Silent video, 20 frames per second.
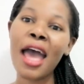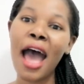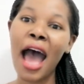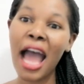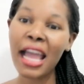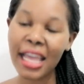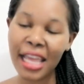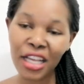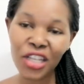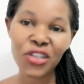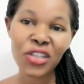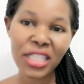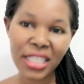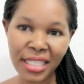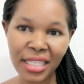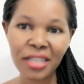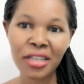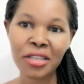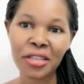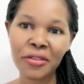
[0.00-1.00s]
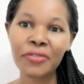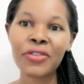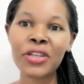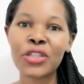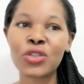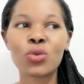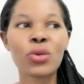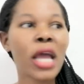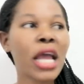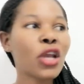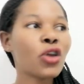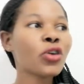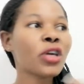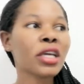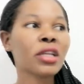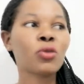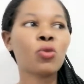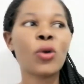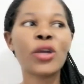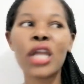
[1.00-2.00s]
I actually see the difference
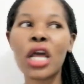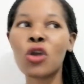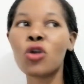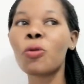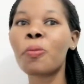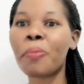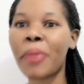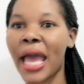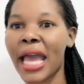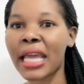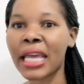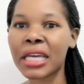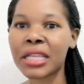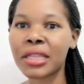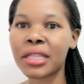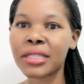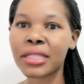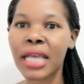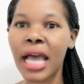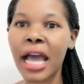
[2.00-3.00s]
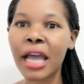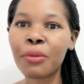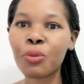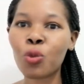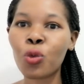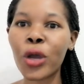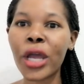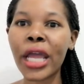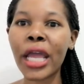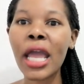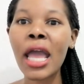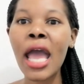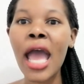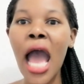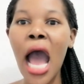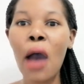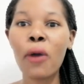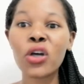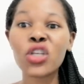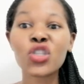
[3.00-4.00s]
when I look back at the time where
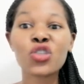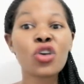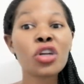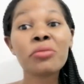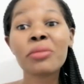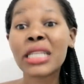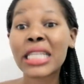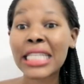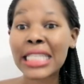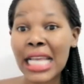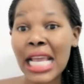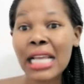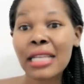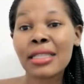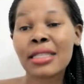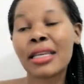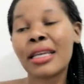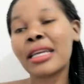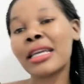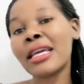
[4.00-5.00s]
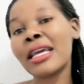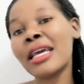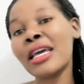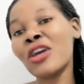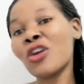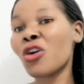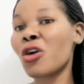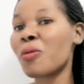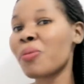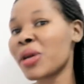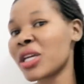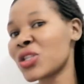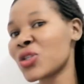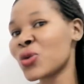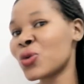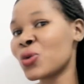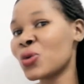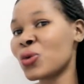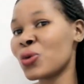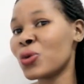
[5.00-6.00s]
I was not meditating compared
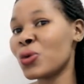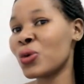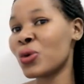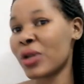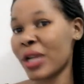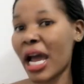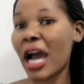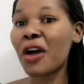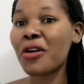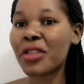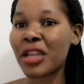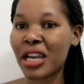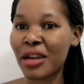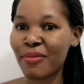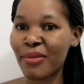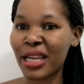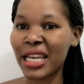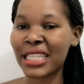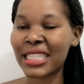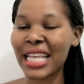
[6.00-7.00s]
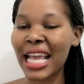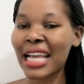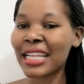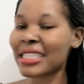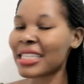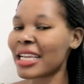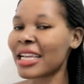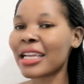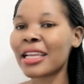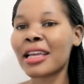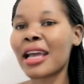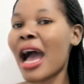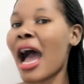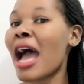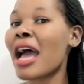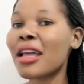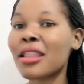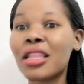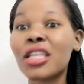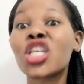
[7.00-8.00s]
to now that I'm meditating.
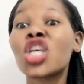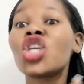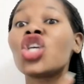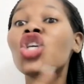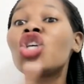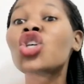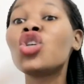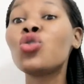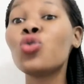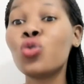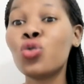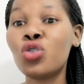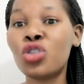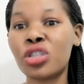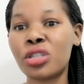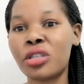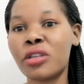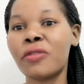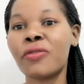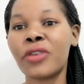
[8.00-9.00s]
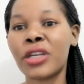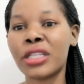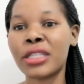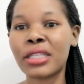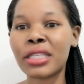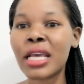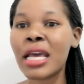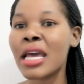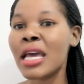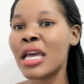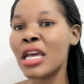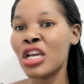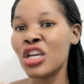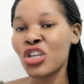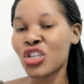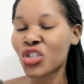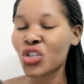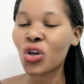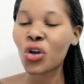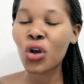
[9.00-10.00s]
There's a huge difference.
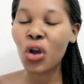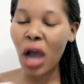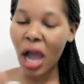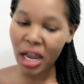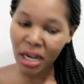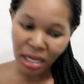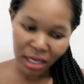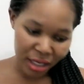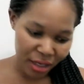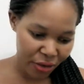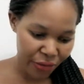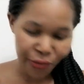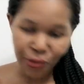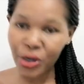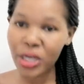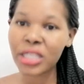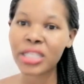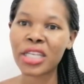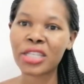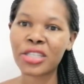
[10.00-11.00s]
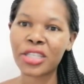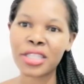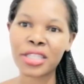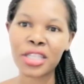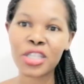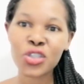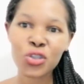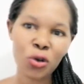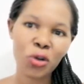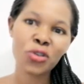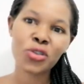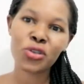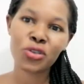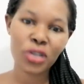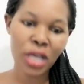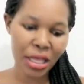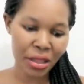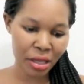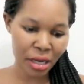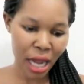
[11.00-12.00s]
So I really suggest that you also
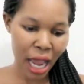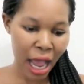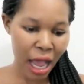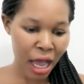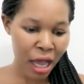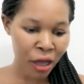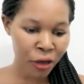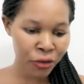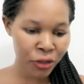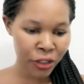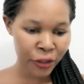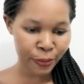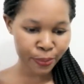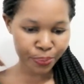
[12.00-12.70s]
try that out.